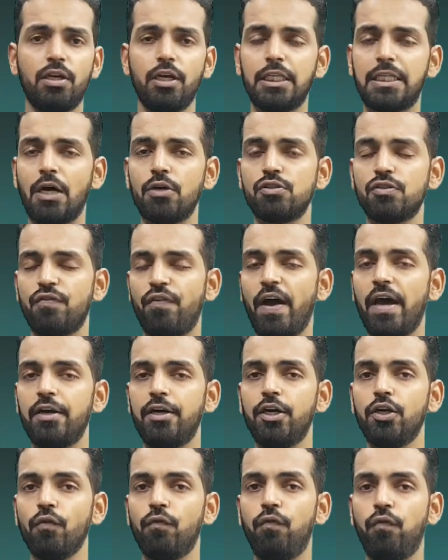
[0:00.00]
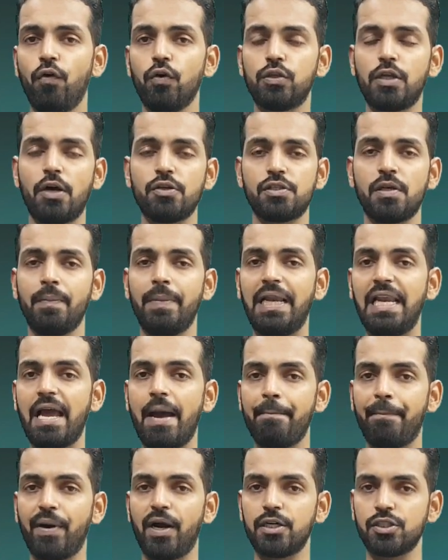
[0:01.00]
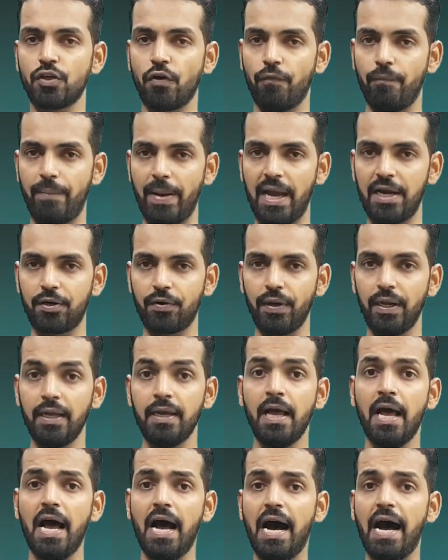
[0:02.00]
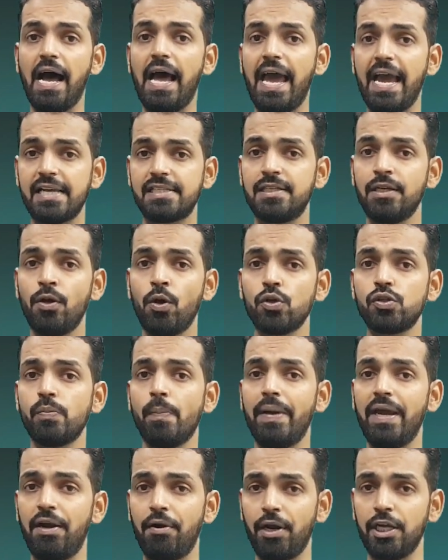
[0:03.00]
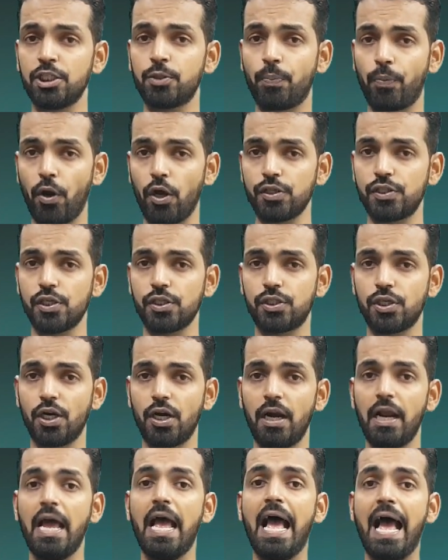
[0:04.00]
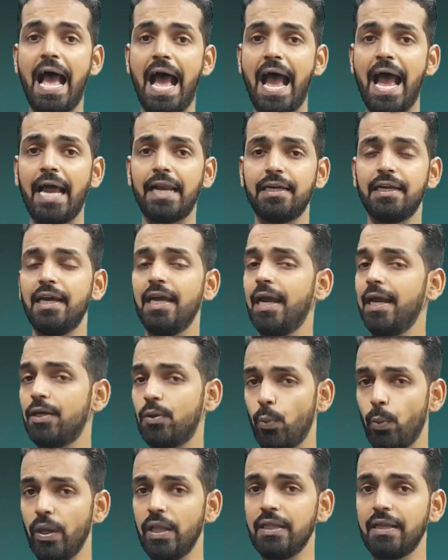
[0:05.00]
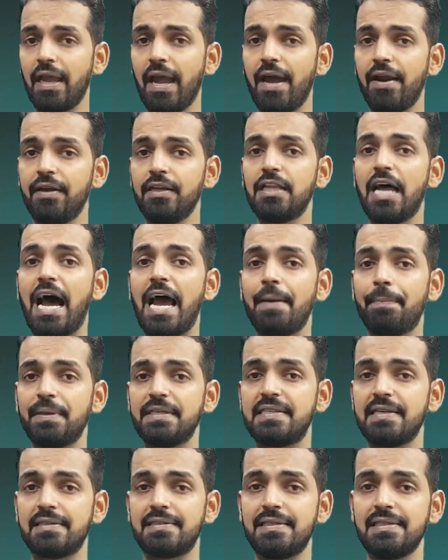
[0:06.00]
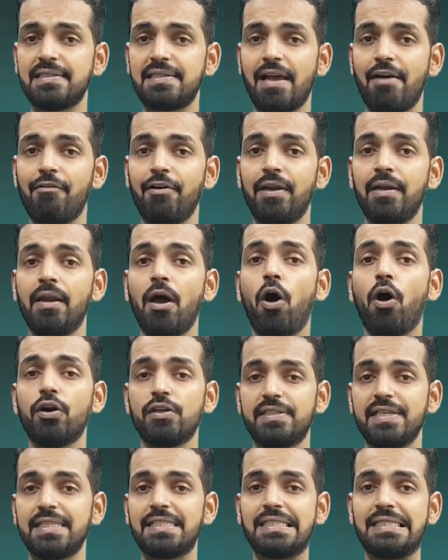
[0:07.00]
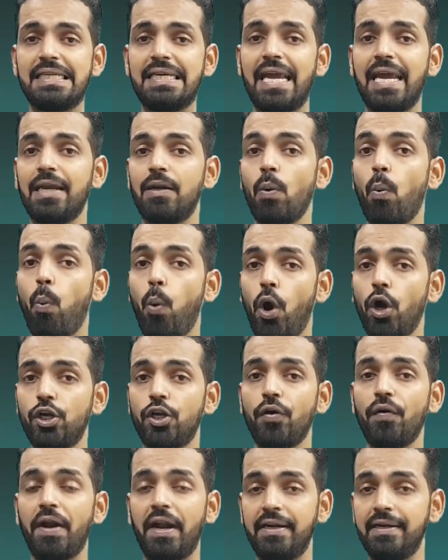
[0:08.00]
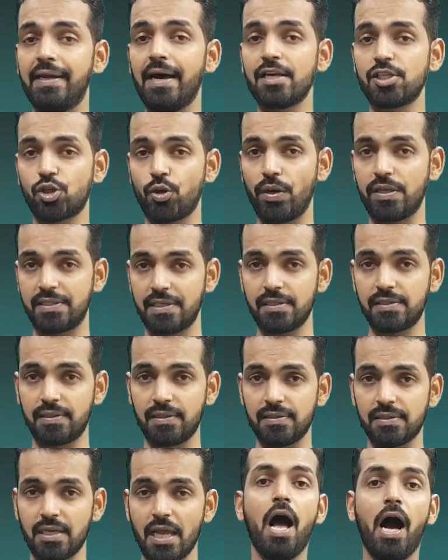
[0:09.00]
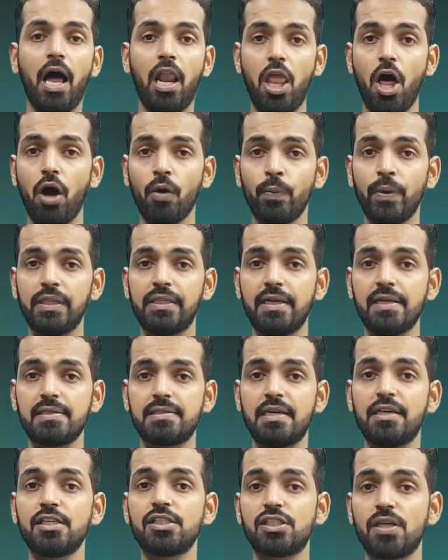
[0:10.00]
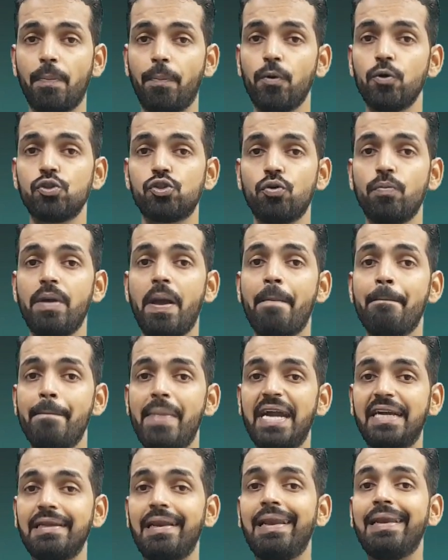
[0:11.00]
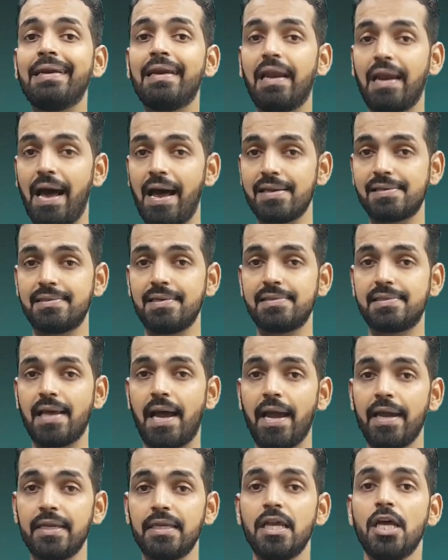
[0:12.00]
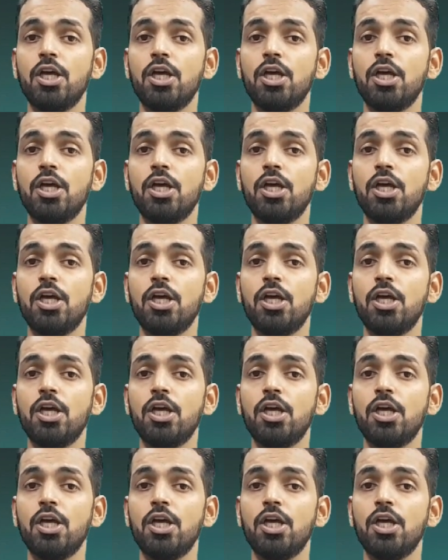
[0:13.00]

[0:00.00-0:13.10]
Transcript: 3500 to 4000 milliampere of battery, a Exynos mid-range processor, and it will carry the IP67 or 68 water and dust resistance. Along with this, it is supposed to be a metal and glass design.